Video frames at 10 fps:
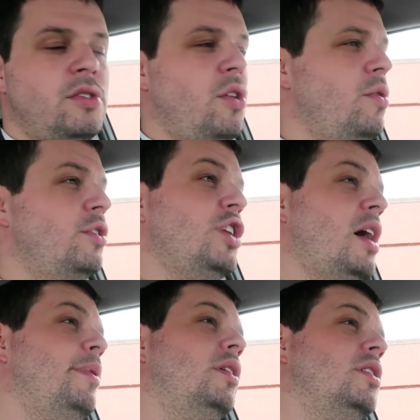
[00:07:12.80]
So the
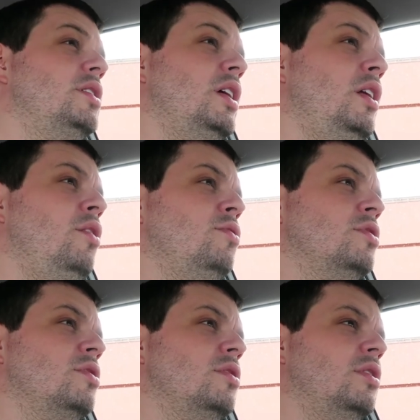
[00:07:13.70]
job hunt
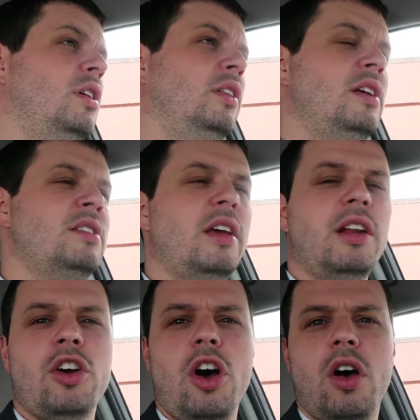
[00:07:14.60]
continues, unless I
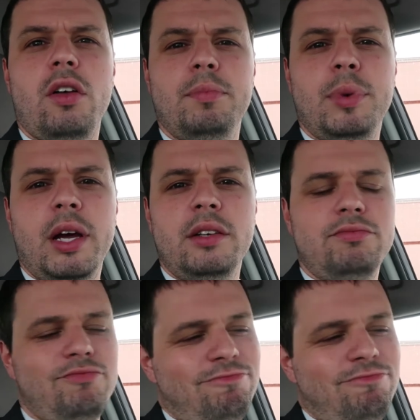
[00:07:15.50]
get a call, but